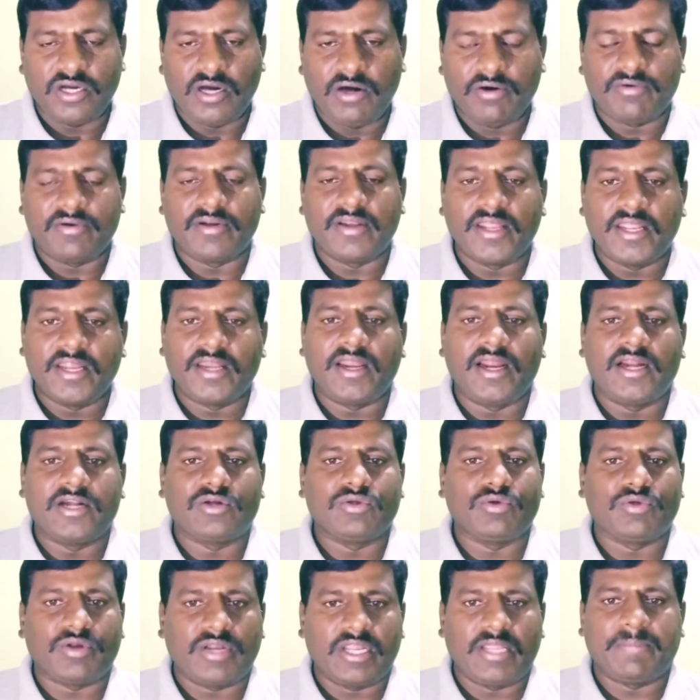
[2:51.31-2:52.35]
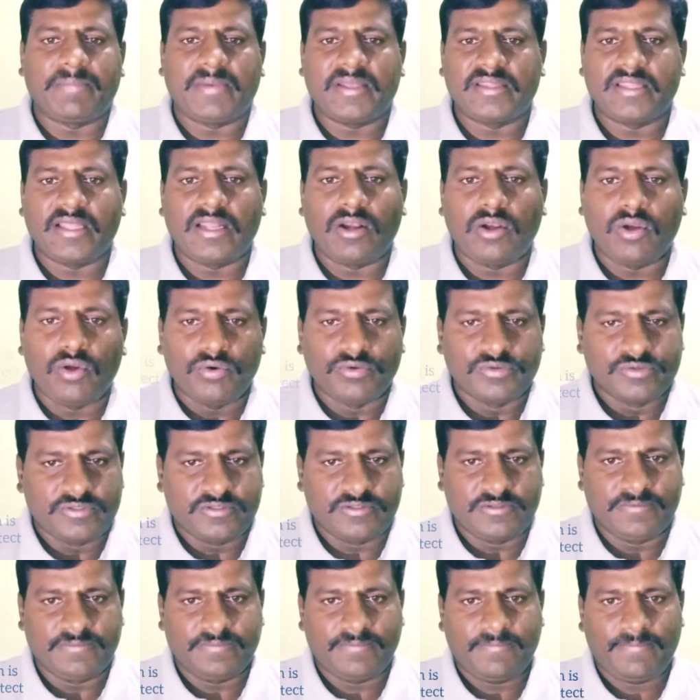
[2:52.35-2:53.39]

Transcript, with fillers: or need not to repay the loans.